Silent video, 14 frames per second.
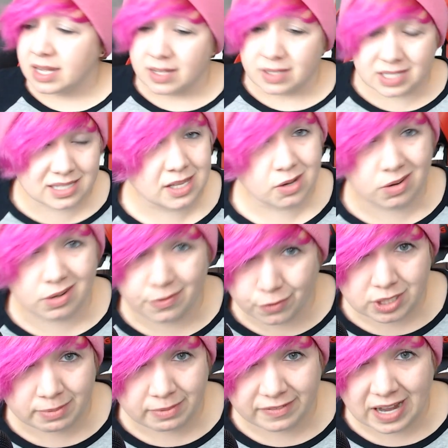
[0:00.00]
This is literally the
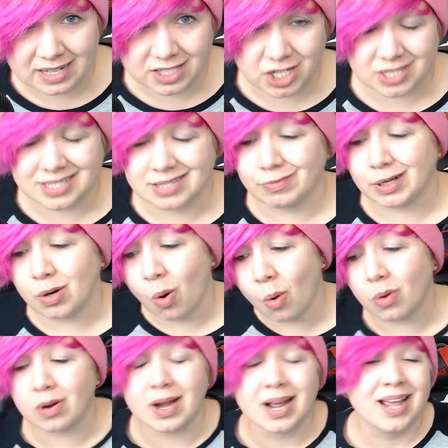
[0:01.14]
first time I've gotten the chance to
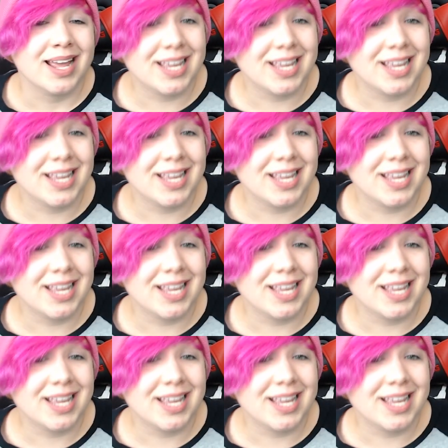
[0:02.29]
record.